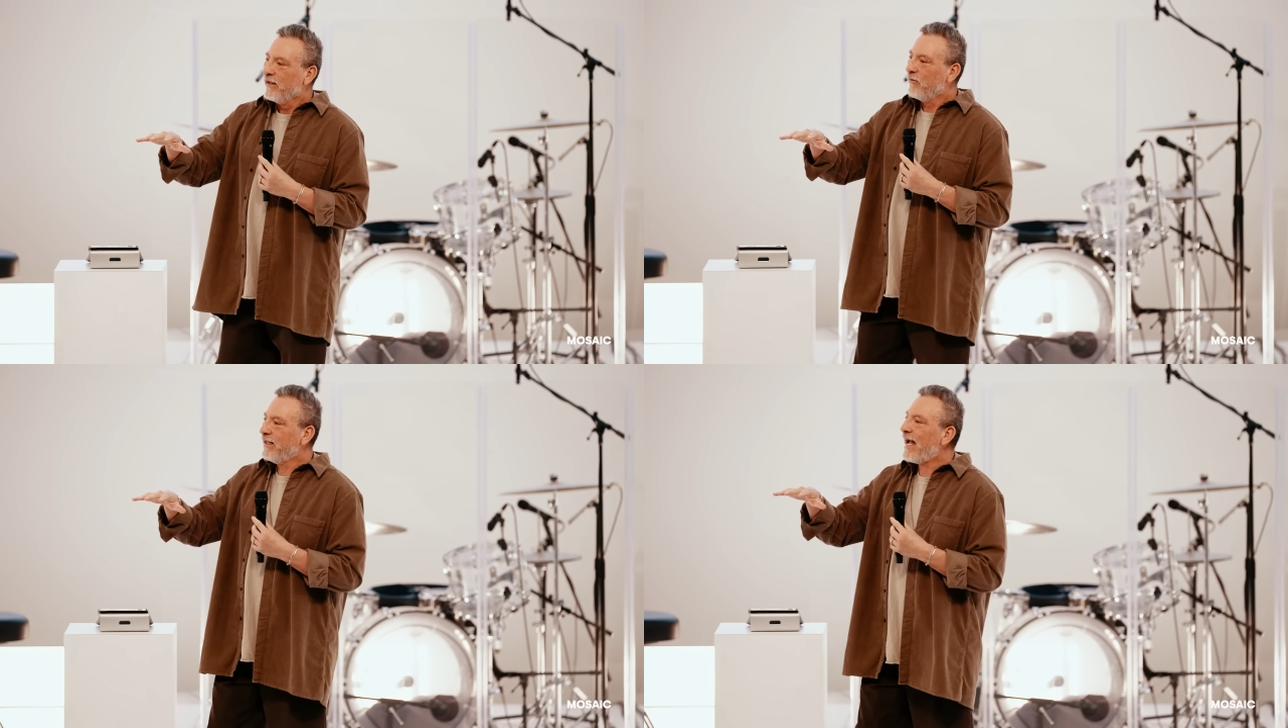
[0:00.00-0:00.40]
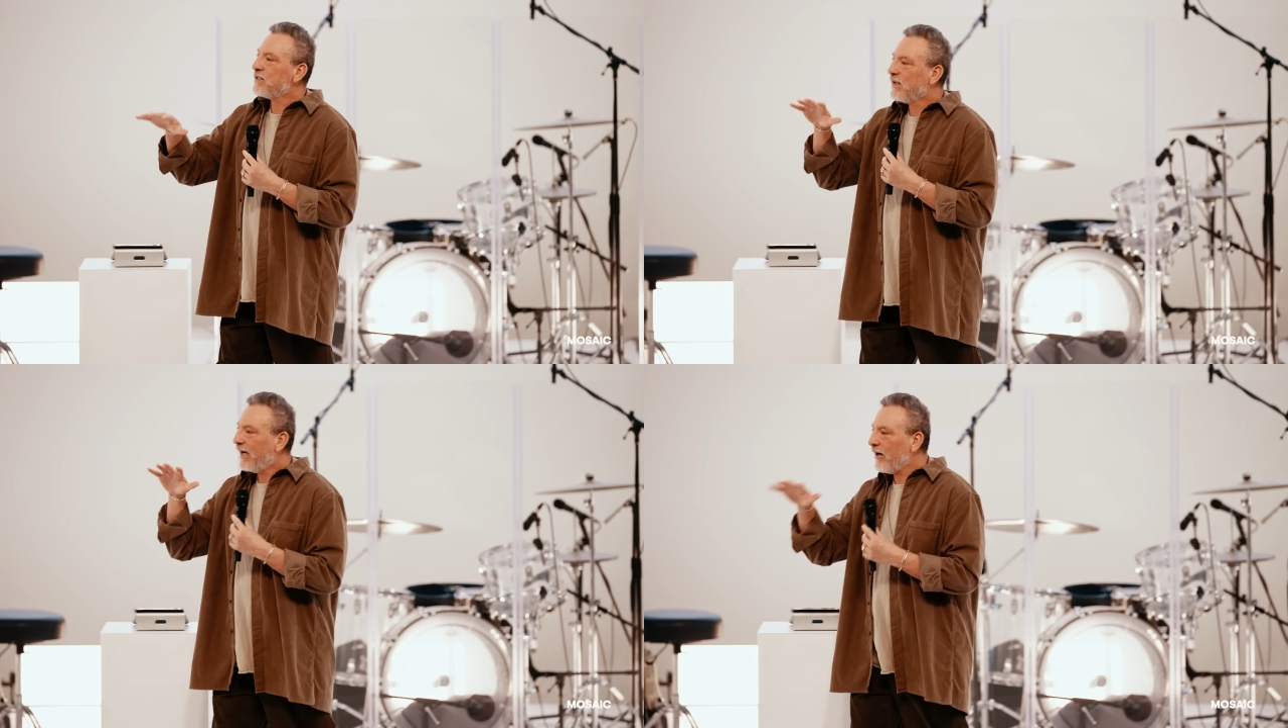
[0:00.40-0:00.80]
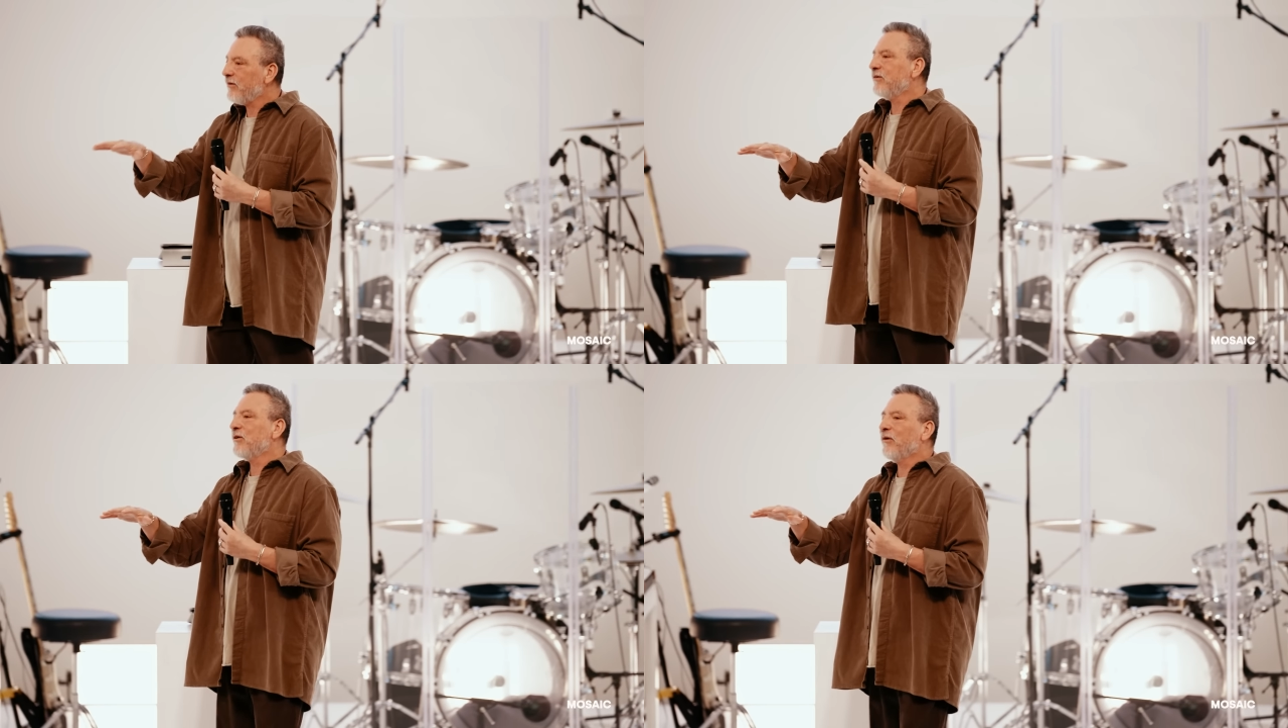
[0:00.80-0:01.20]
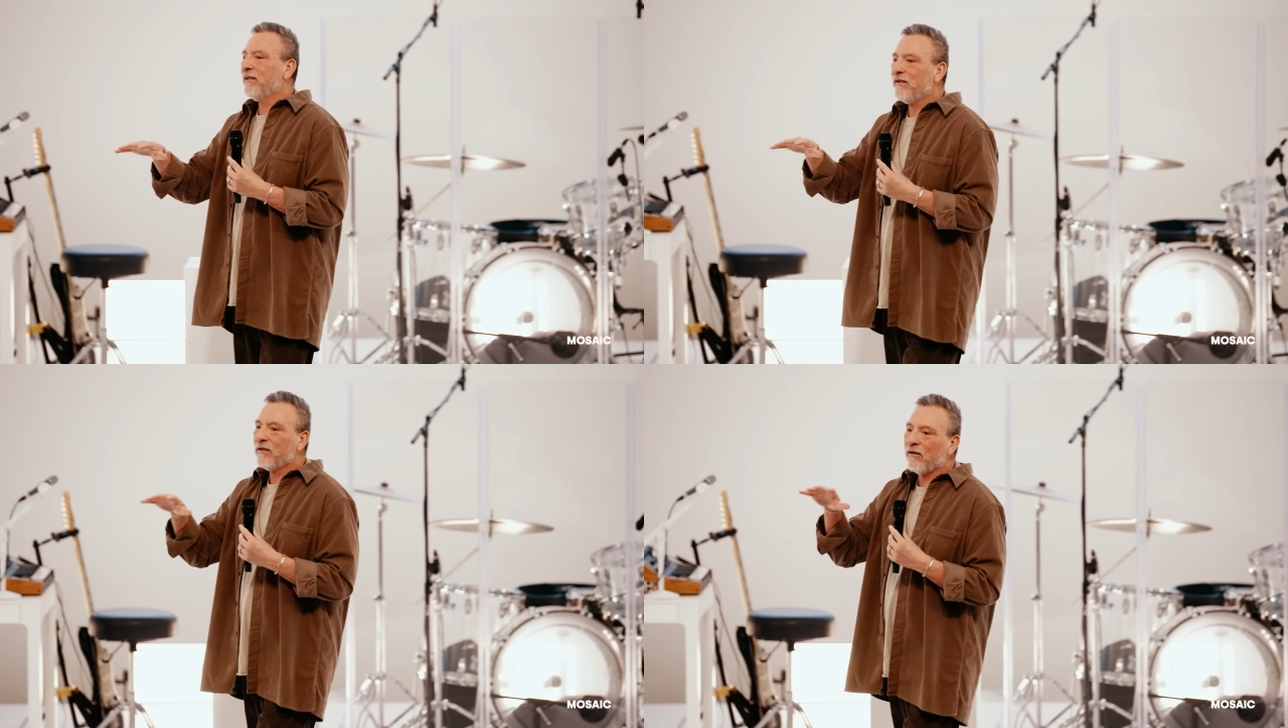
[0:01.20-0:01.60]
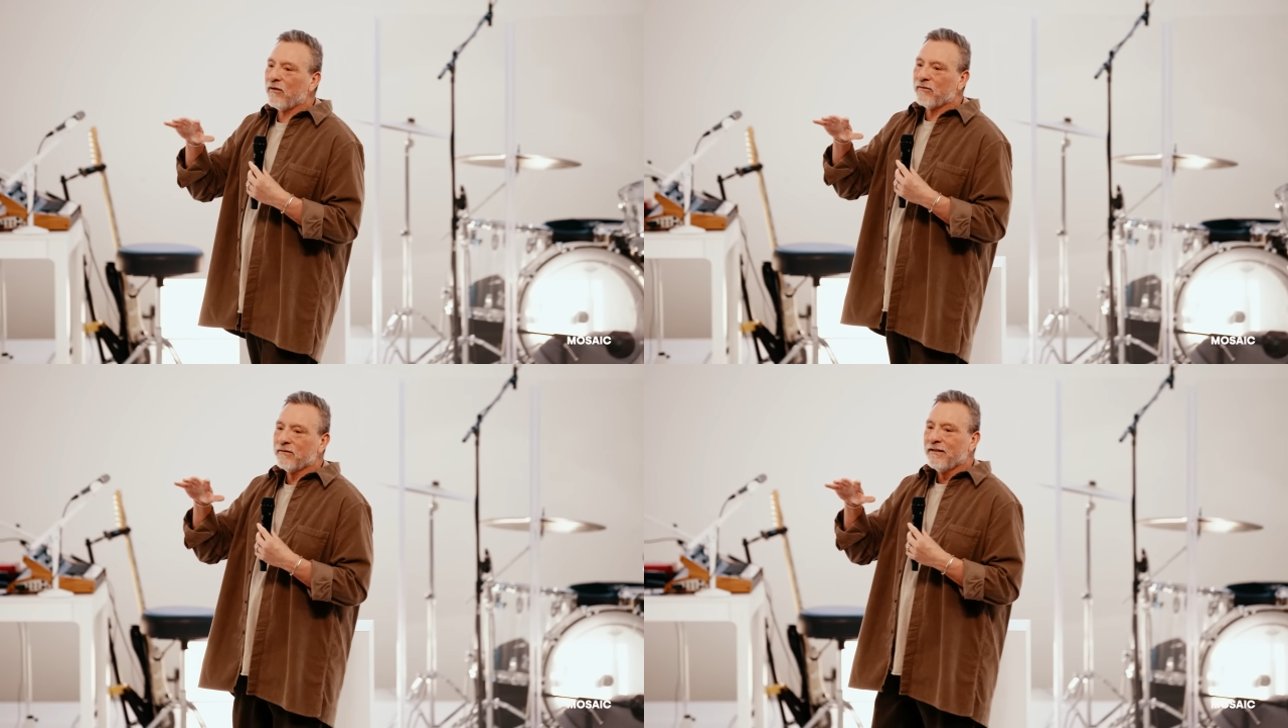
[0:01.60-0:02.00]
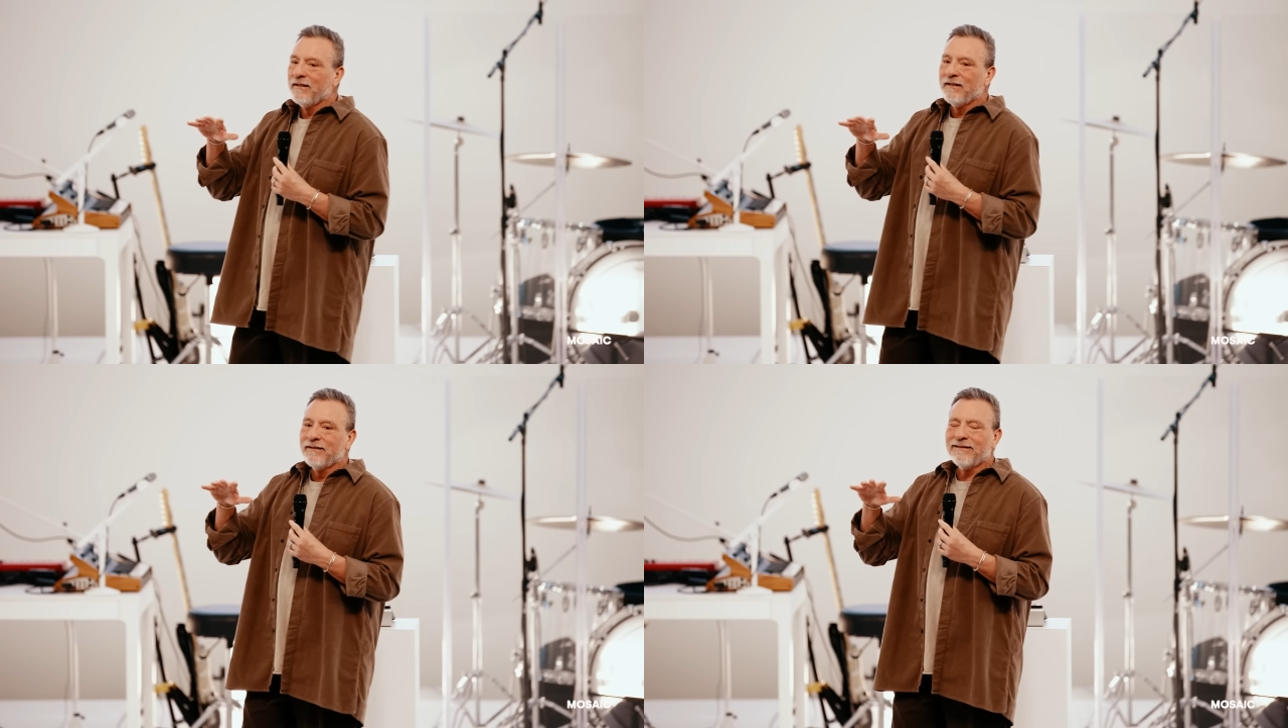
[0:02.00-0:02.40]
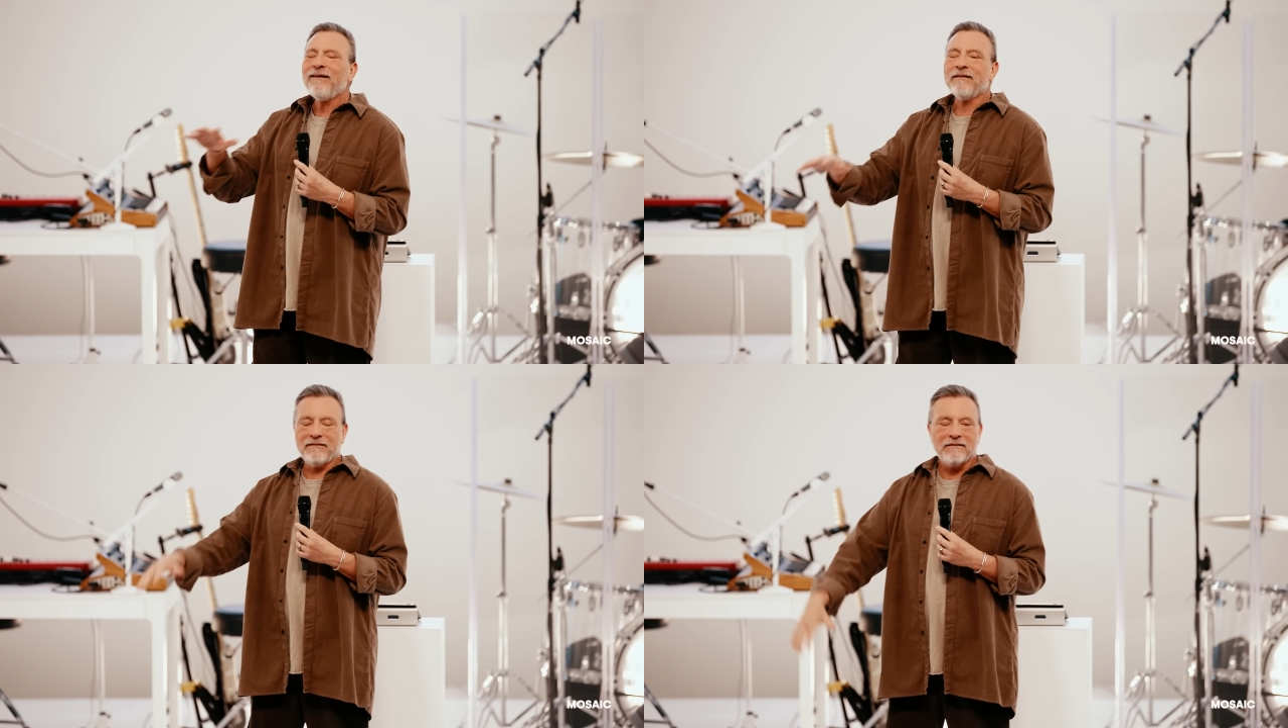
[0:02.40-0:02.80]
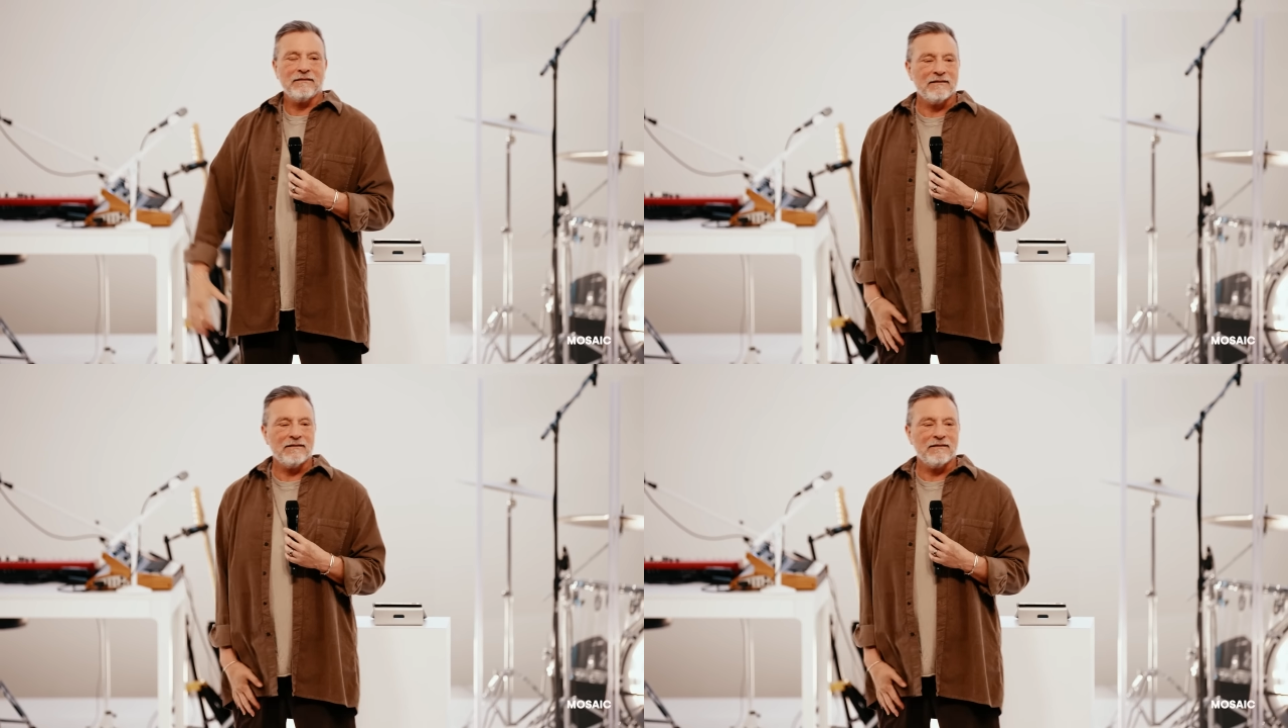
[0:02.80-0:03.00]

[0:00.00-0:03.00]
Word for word: when they ask you, "How are you doing?" you go, "Good."